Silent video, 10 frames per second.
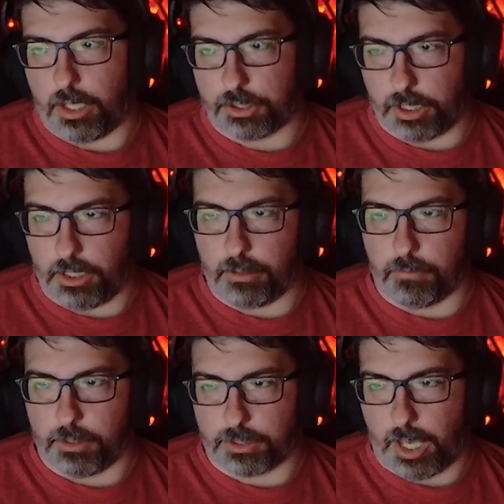she
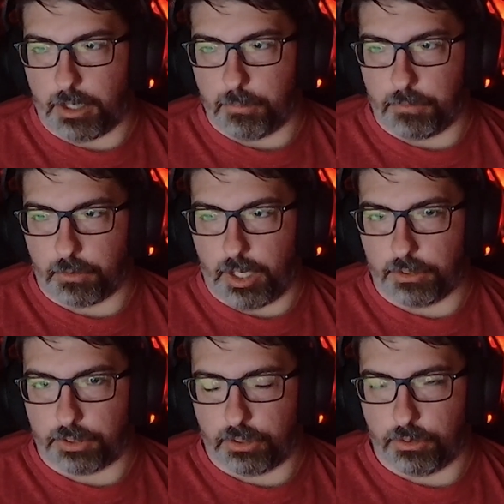was kind of moved
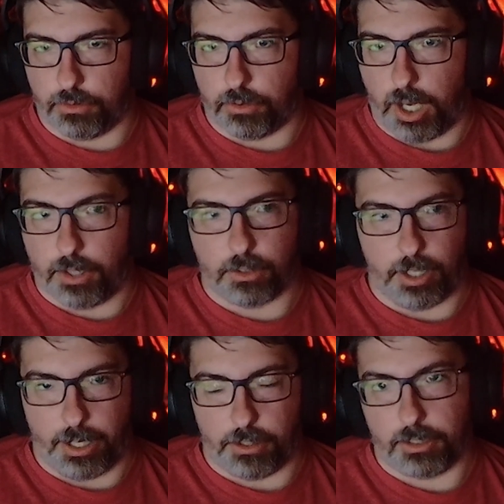around to
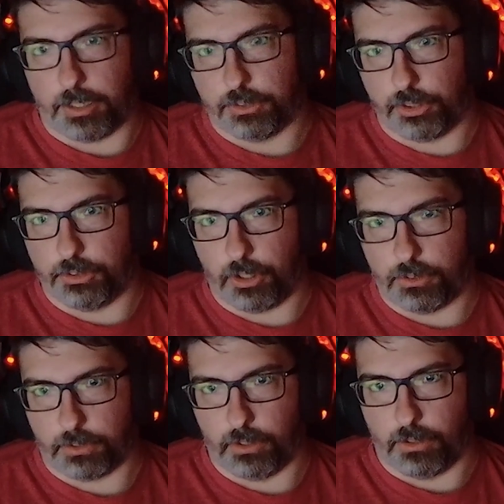other areas because she's
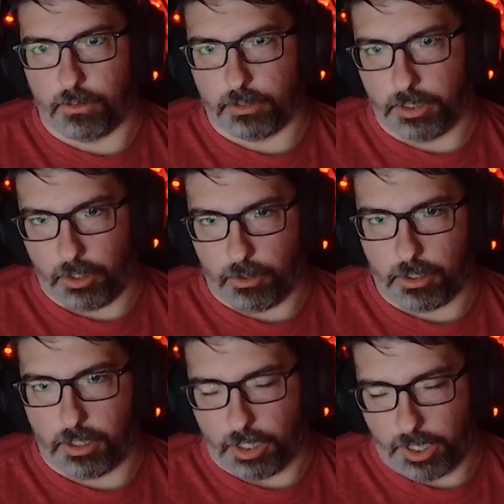also,
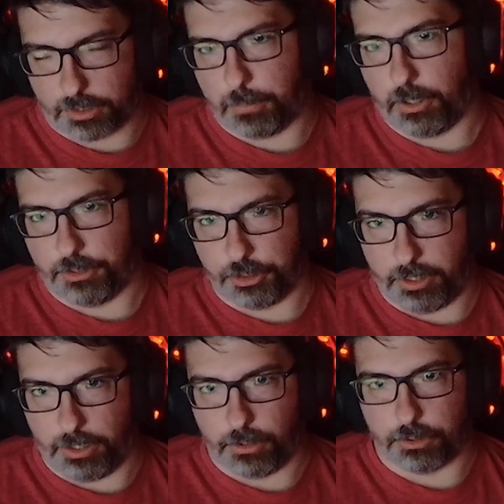an expert
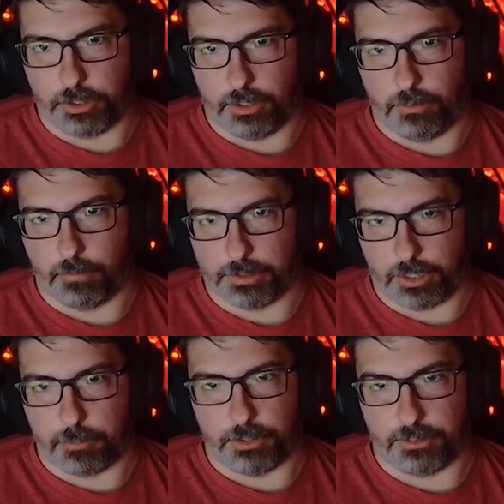engineer. She was
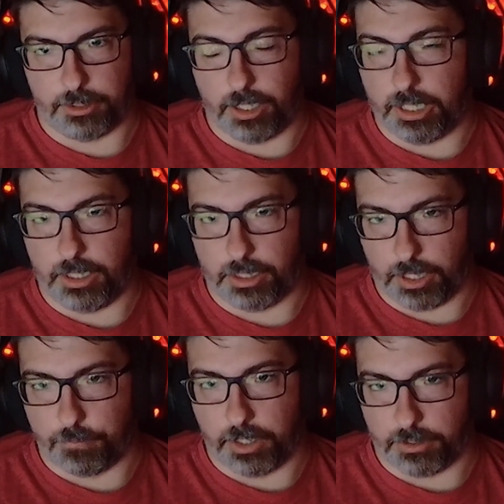able to study the
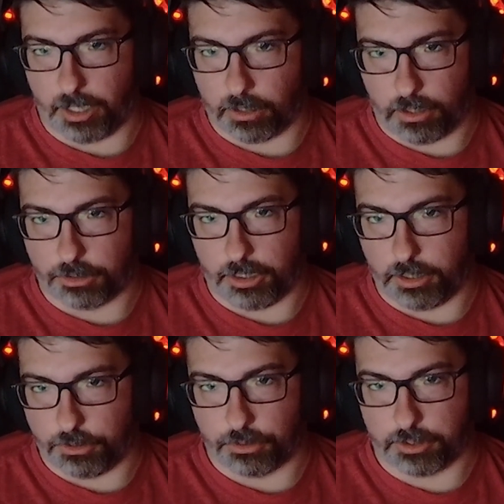Covenant technology
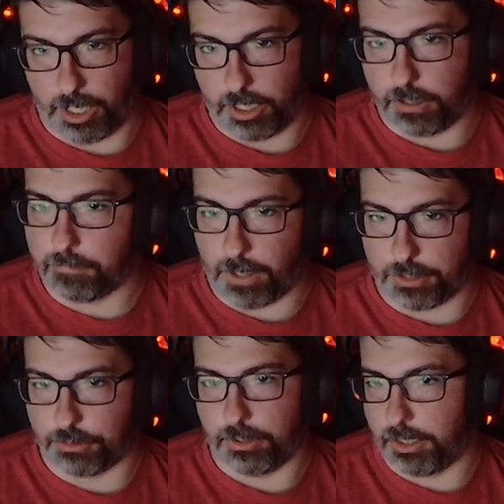and understand it
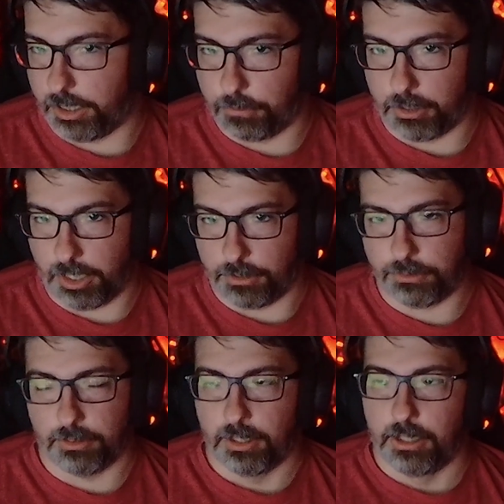faster than anyone
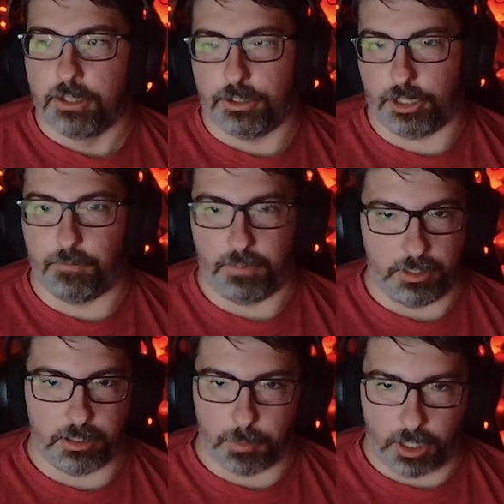else. She
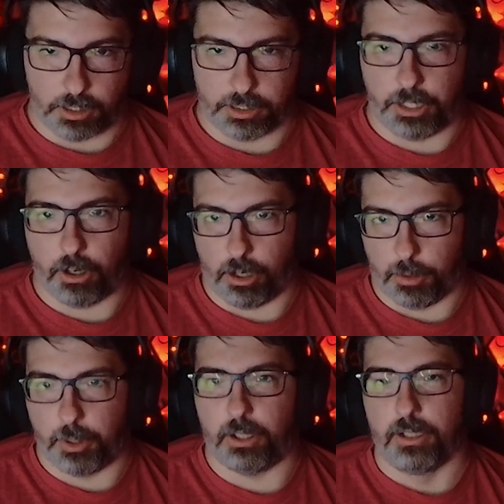invented the Lanier
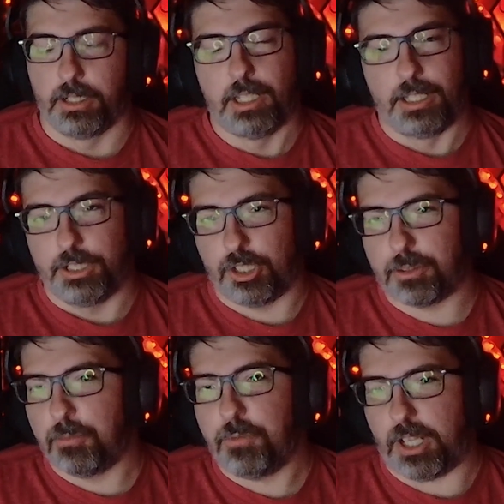armor. She
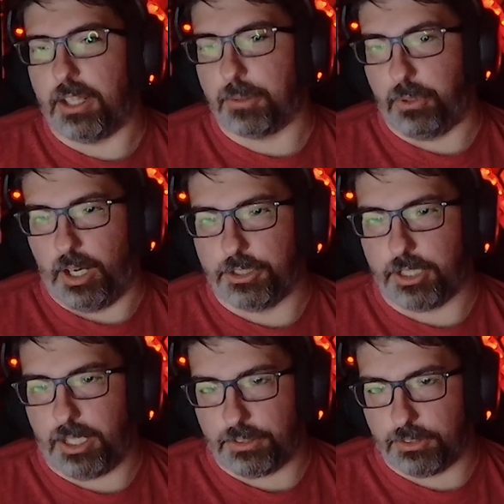was moved to other
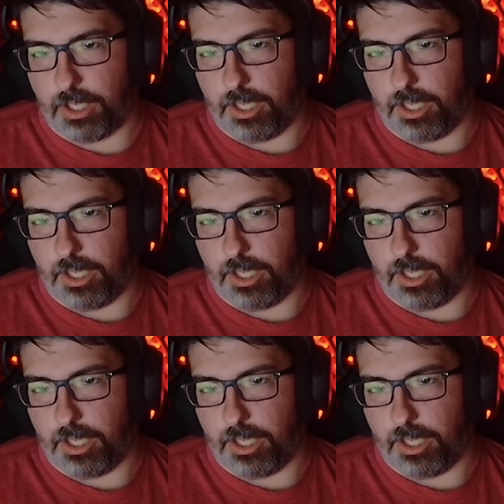projects